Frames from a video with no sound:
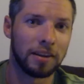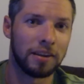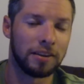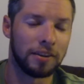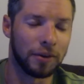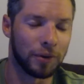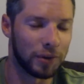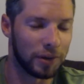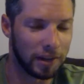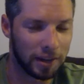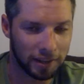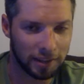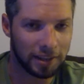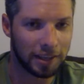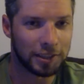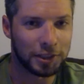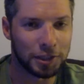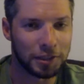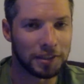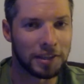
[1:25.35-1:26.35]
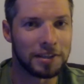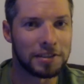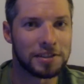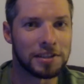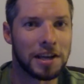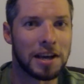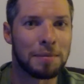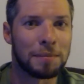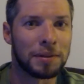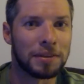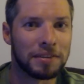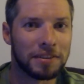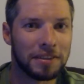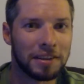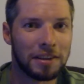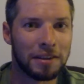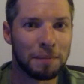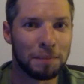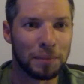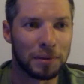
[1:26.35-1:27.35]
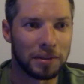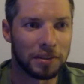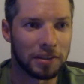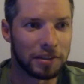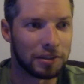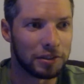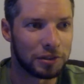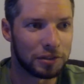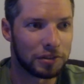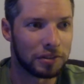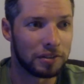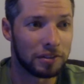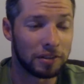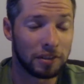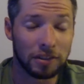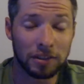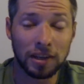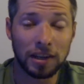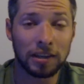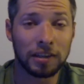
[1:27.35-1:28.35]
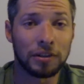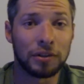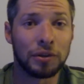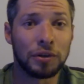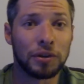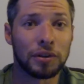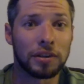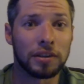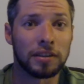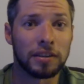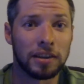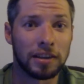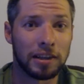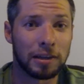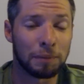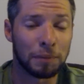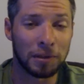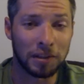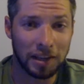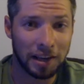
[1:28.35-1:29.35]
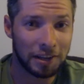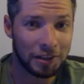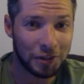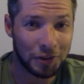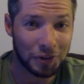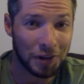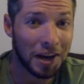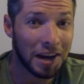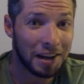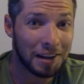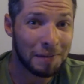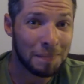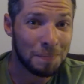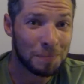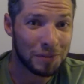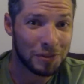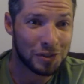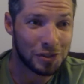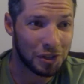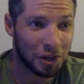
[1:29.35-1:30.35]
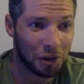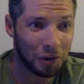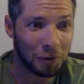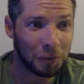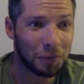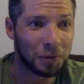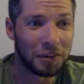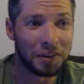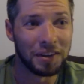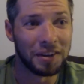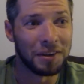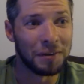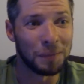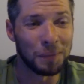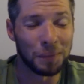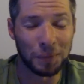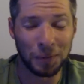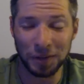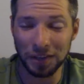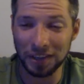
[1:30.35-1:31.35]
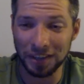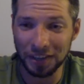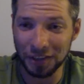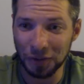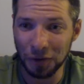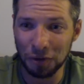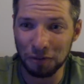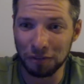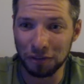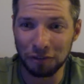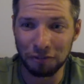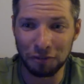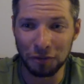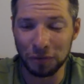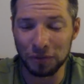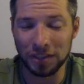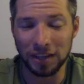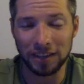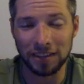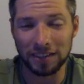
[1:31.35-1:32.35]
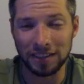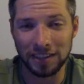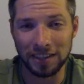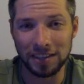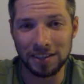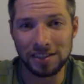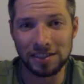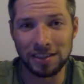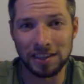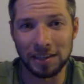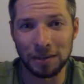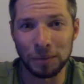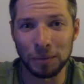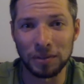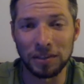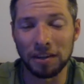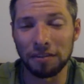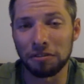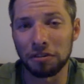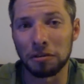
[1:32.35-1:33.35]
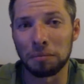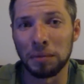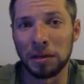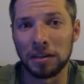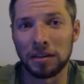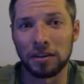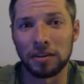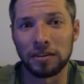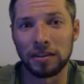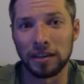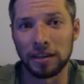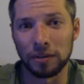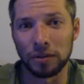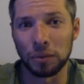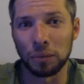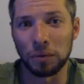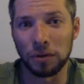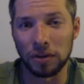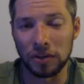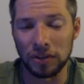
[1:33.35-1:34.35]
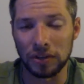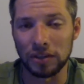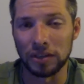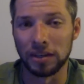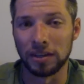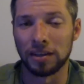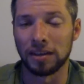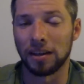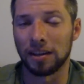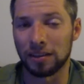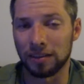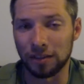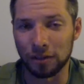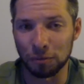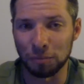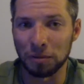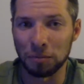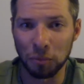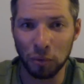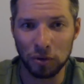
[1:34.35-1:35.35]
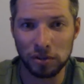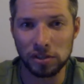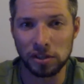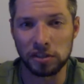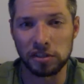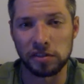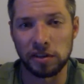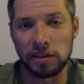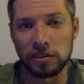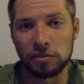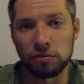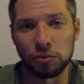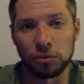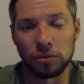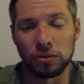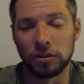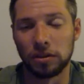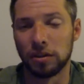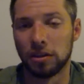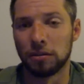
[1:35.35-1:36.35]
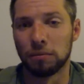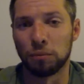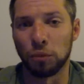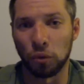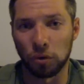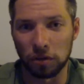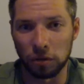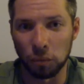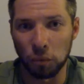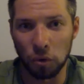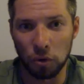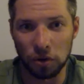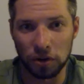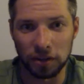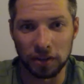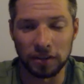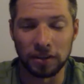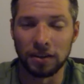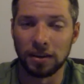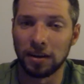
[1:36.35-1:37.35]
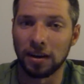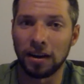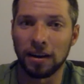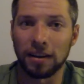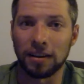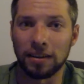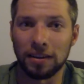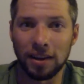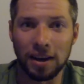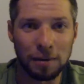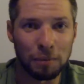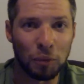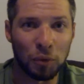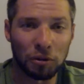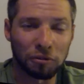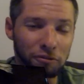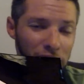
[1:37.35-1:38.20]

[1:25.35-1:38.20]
you're not catching that salmon because you're not going to hook it. And I'm glad you're not. So we're going to go over a few techniques that will definitely make your day on the water a little bit more successful, more rewarding, and a lot more